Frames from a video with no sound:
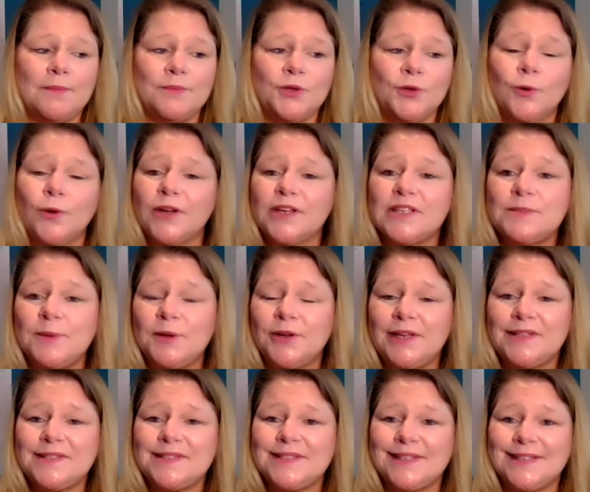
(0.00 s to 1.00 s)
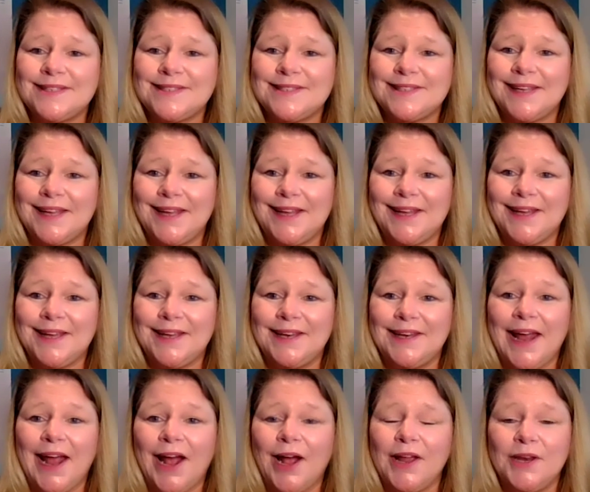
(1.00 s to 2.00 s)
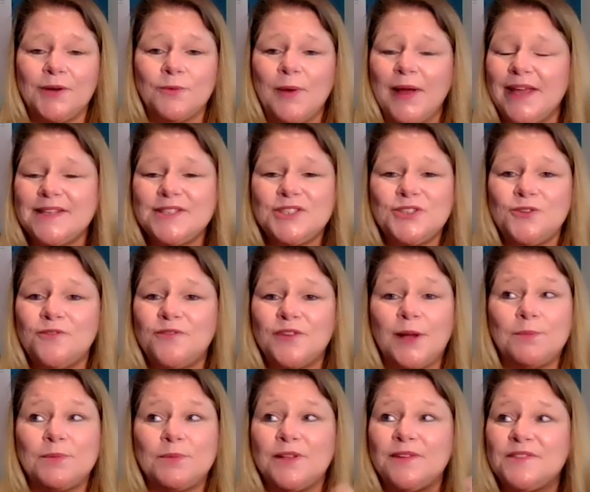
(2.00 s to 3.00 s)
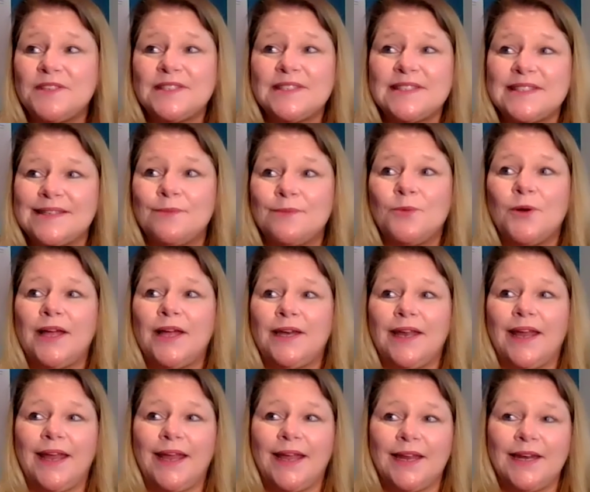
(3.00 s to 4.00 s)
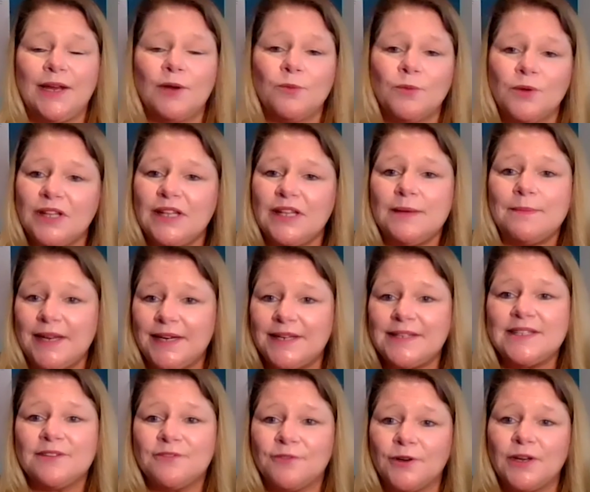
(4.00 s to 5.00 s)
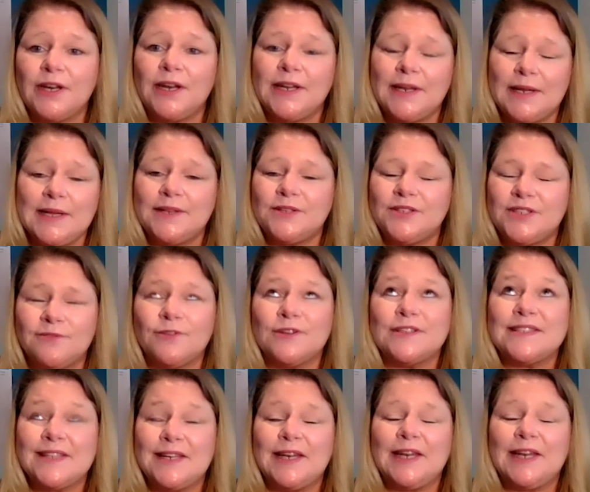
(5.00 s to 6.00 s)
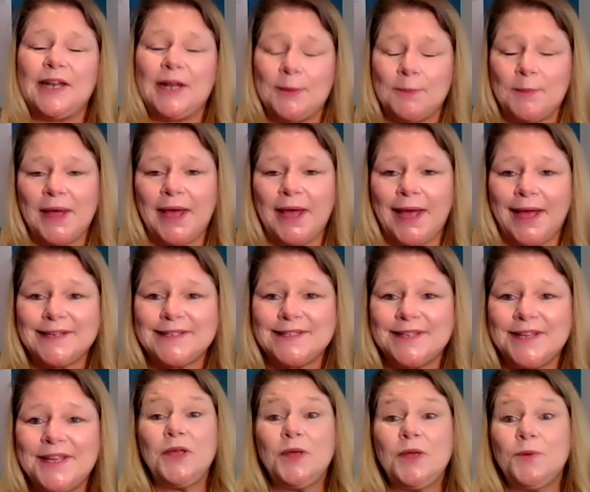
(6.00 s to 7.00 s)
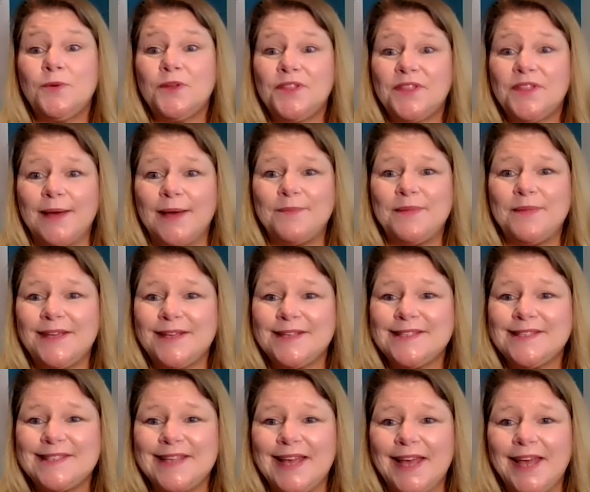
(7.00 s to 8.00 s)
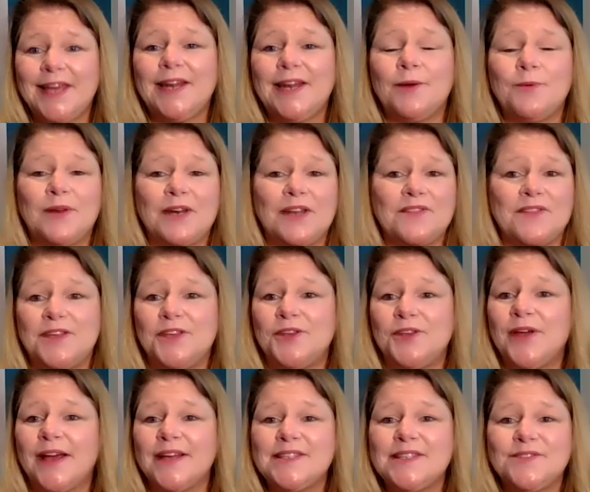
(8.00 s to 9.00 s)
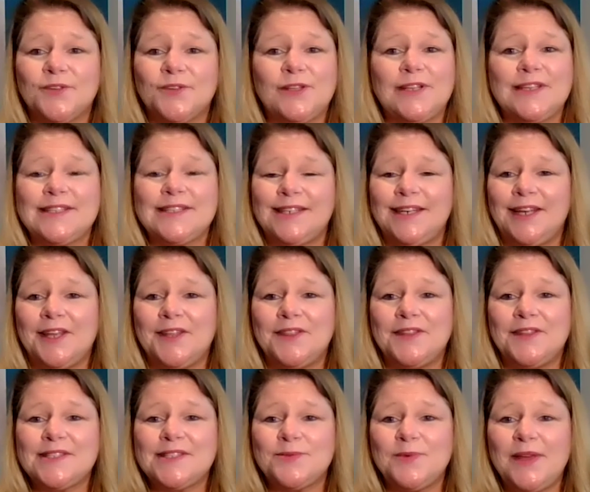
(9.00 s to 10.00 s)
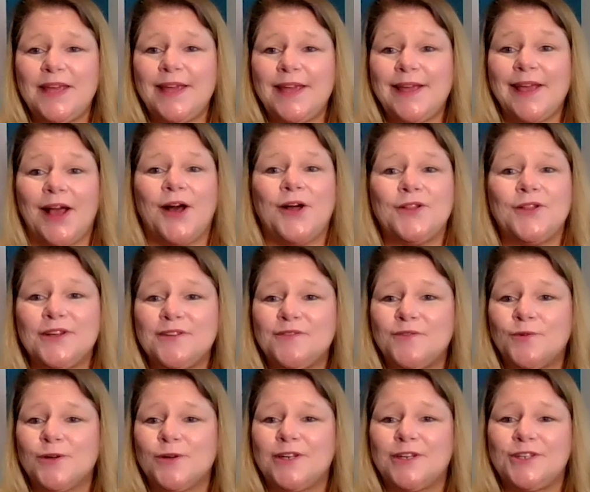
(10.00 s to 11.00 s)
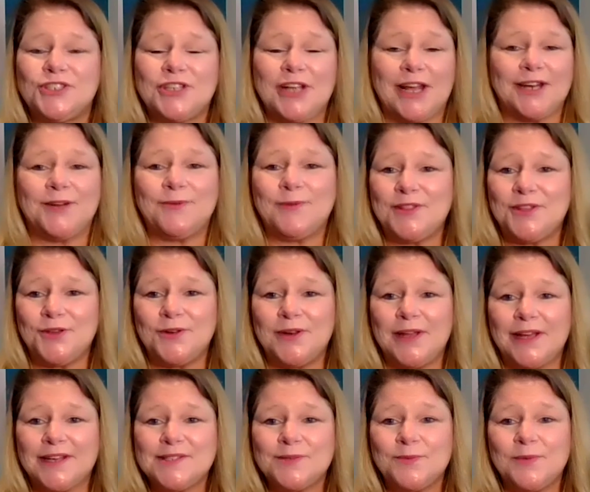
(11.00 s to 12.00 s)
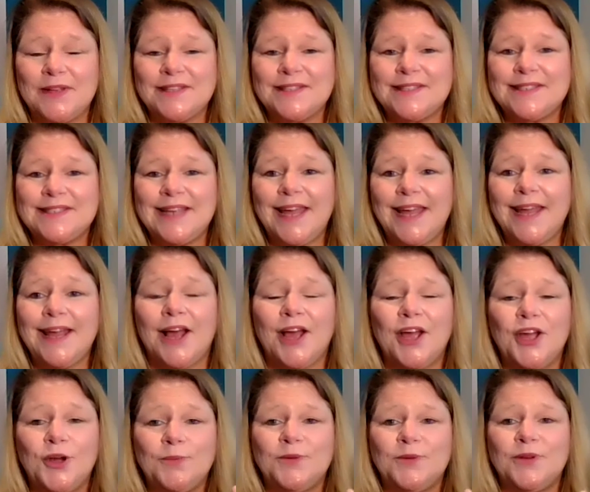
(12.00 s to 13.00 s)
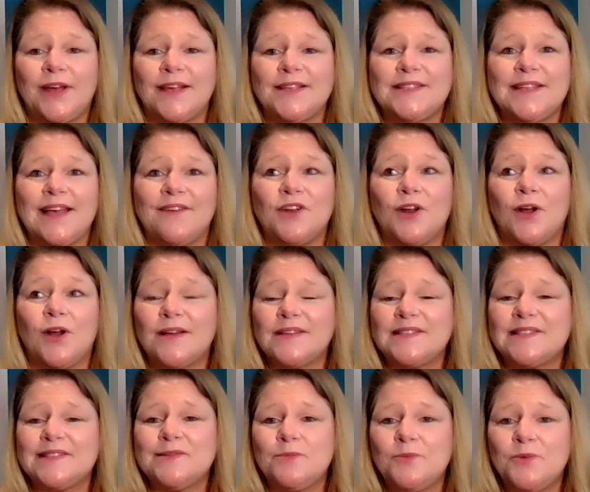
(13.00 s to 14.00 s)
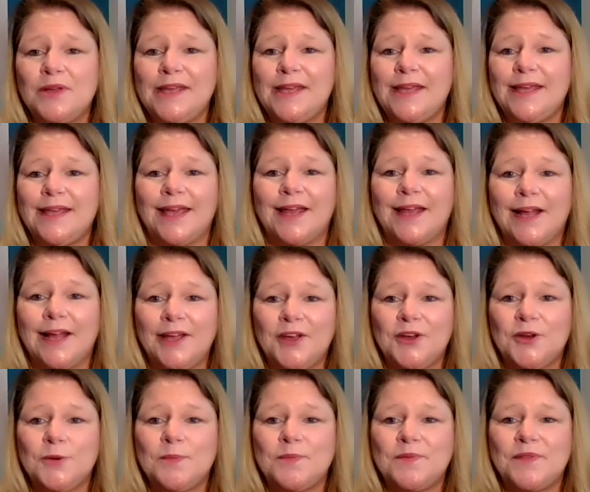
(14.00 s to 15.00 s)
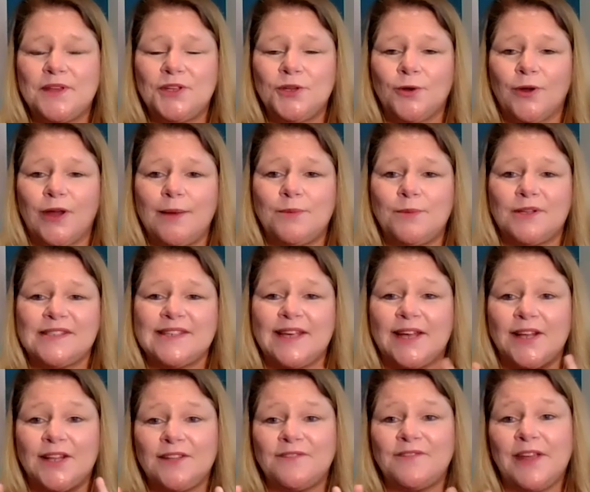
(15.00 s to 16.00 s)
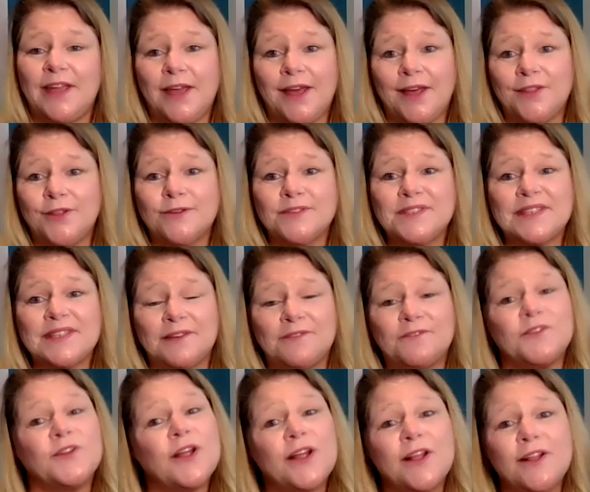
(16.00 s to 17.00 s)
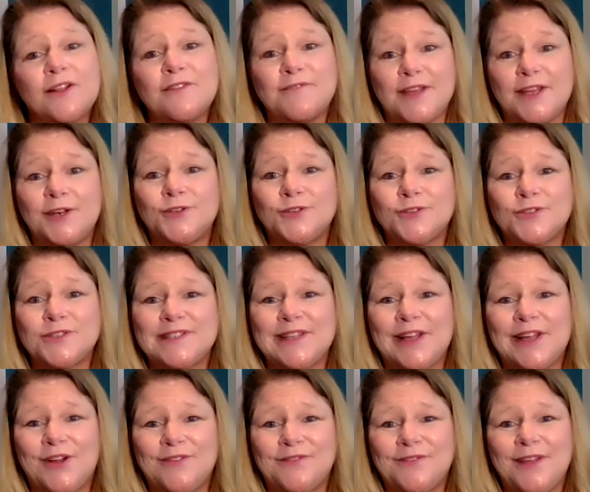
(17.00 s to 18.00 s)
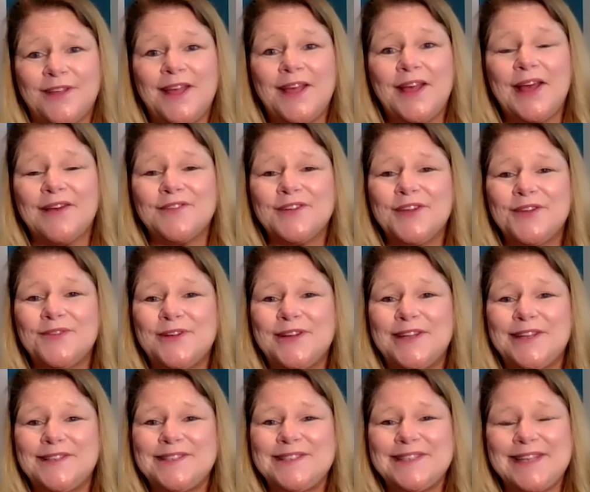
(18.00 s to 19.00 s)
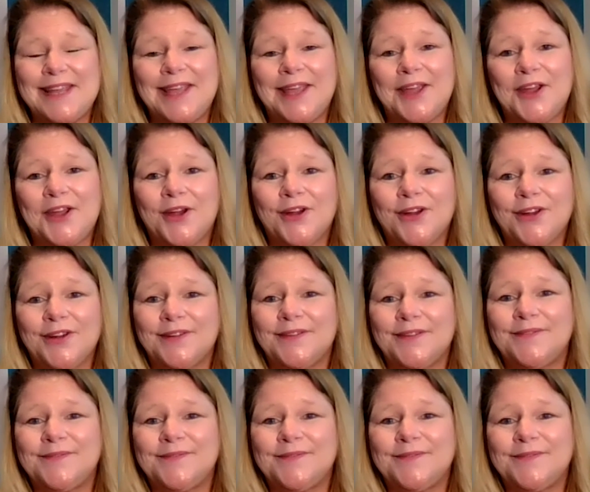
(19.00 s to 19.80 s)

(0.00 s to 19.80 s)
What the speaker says: your experiences and how, in ways you've uplifted someone and it really made a difference and an impact. With that being said, I want to thank you guys for listening in this week. I'll look forward to chatting with you next Wednesday. I hope you guys have an awesome week, and I hope that you're able to elevate others and feel elevated yourself. Have a good one. Take care.